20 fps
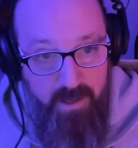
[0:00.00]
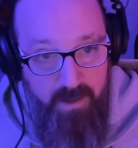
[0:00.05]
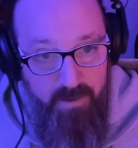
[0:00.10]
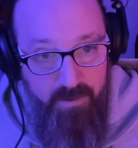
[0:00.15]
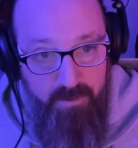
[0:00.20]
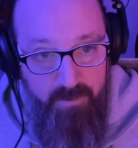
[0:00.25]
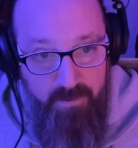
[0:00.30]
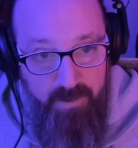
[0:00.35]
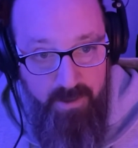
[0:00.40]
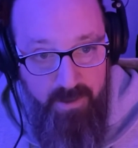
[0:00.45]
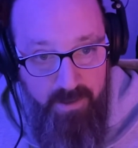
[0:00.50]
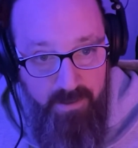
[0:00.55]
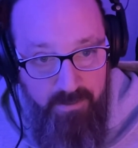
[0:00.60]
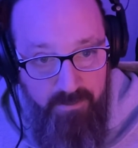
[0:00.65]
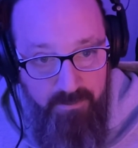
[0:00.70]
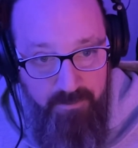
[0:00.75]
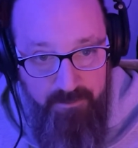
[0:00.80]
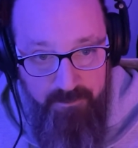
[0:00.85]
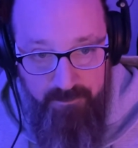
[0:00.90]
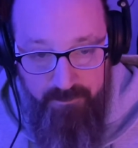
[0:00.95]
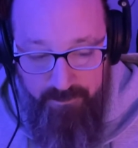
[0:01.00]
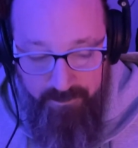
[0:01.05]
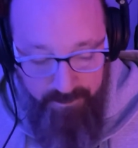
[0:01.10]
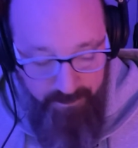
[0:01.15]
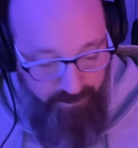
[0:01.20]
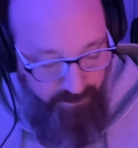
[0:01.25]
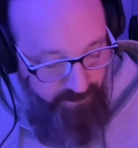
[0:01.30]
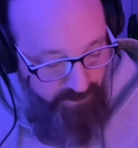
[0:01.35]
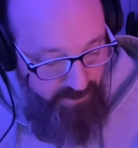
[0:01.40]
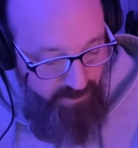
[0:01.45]
you know? And
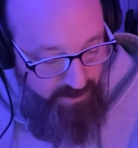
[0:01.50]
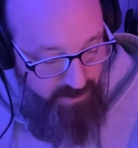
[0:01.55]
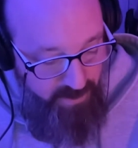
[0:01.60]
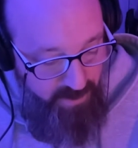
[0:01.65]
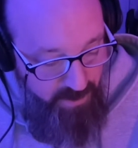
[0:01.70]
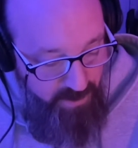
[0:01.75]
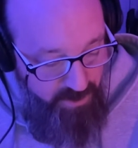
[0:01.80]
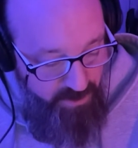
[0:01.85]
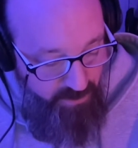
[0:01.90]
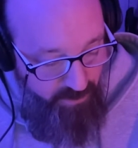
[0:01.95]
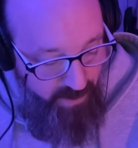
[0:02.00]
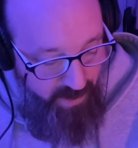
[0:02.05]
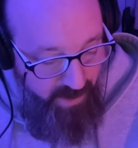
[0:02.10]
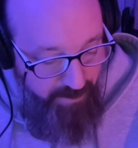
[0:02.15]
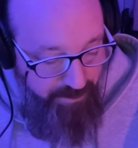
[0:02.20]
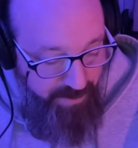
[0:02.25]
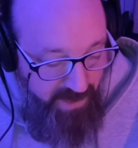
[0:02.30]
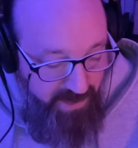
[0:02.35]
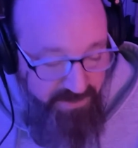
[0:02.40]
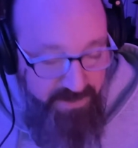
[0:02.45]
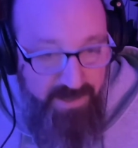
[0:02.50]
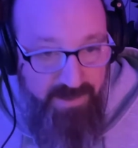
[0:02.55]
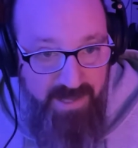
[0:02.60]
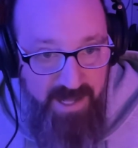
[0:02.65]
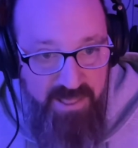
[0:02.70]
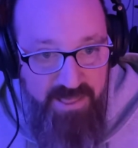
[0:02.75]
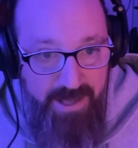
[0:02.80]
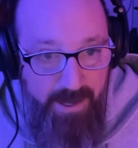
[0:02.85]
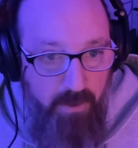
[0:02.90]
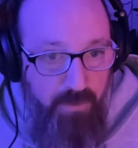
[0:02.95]
so I, but I think
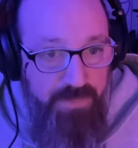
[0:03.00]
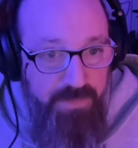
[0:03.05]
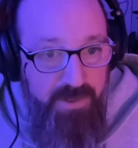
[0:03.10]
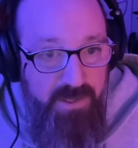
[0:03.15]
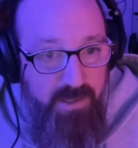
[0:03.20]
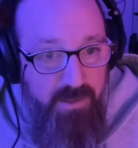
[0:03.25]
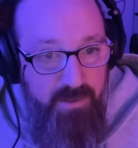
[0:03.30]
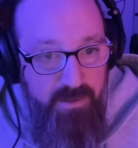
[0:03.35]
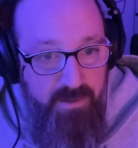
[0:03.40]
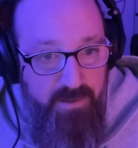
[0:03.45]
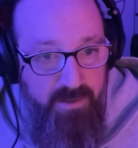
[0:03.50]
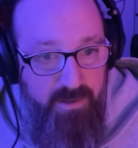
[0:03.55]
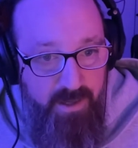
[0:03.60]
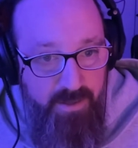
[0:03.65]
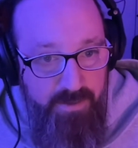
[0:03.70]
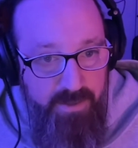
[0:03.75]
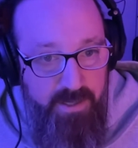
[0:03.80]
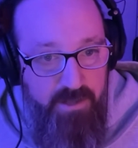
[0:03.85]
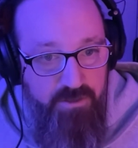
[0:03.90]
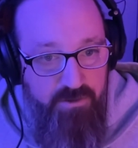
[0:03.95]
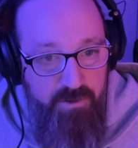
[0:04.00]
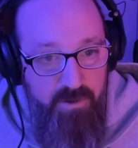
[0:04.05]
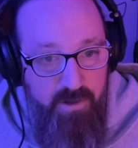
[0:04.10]
that's healthy. I think it's